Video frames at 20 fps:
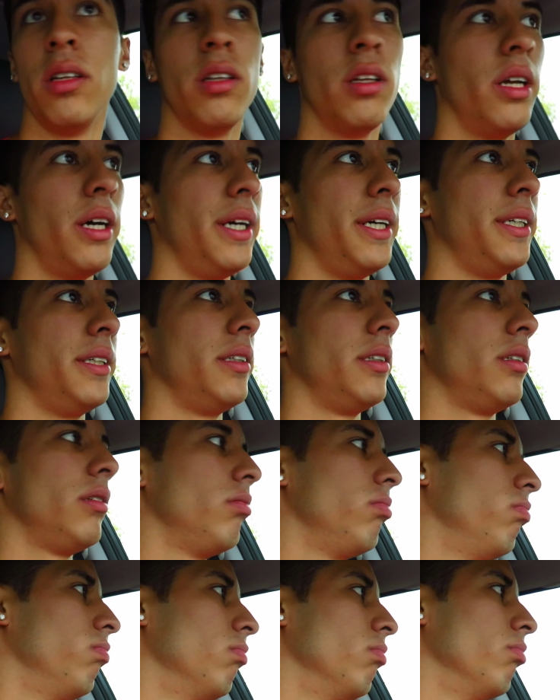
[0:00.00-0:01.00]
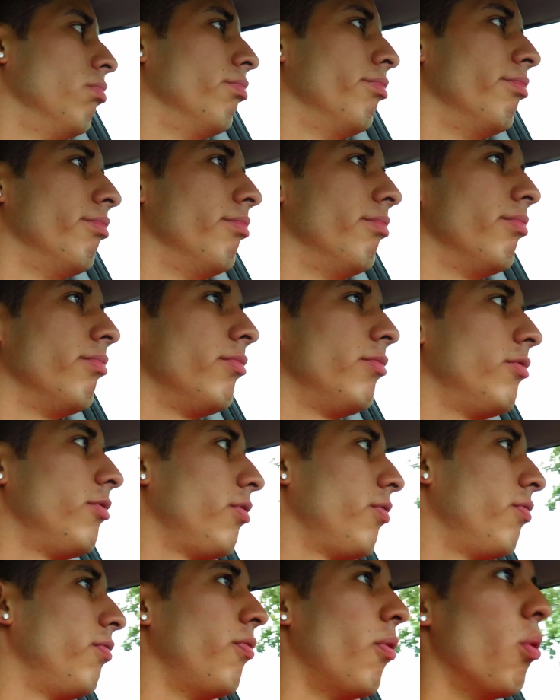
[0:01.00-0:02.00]
Like
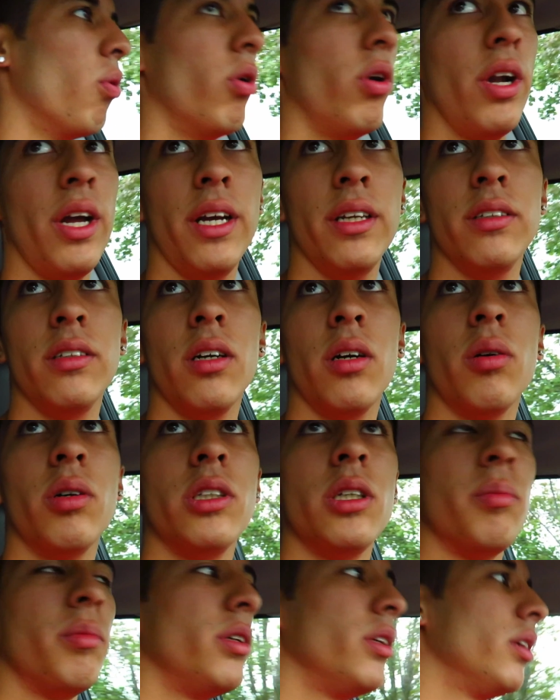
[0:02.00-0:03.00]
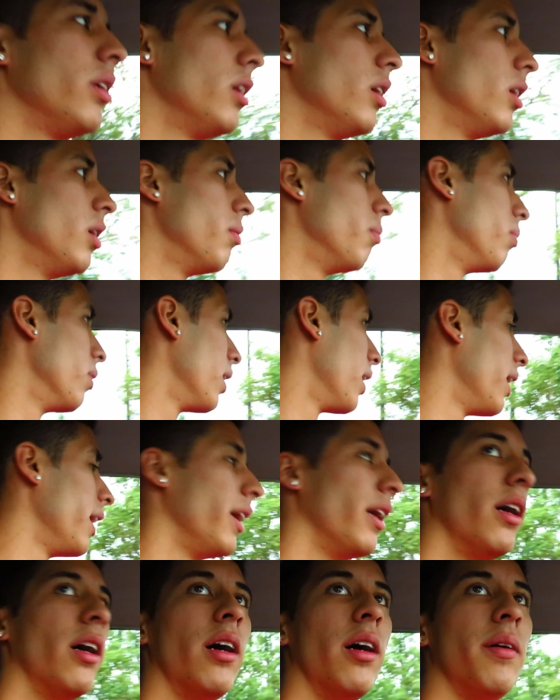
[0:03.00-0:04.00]
four days ago or something, but
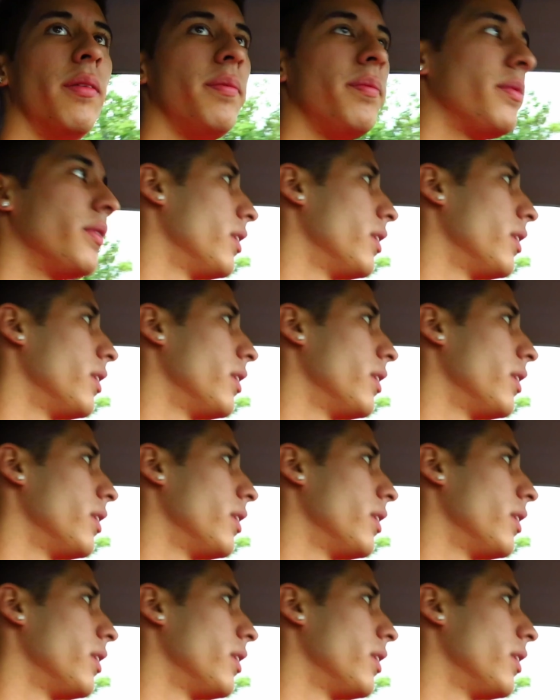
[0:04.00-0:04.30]
I uh,